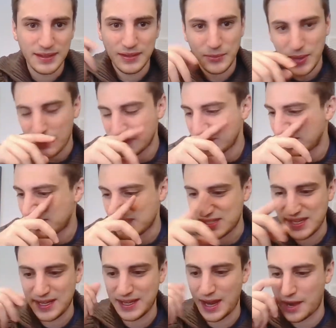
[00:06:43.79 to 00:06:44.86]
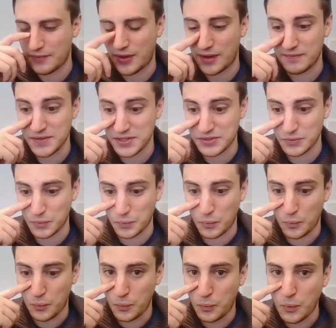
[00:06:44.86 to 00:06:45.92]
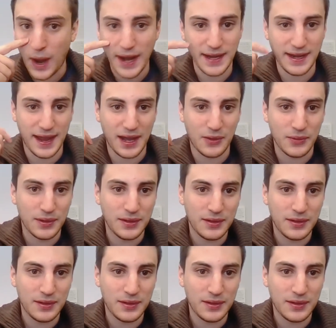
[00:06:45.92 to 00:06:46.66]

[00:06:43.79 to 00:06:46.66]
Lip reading: We have to get this idiot out of office right now.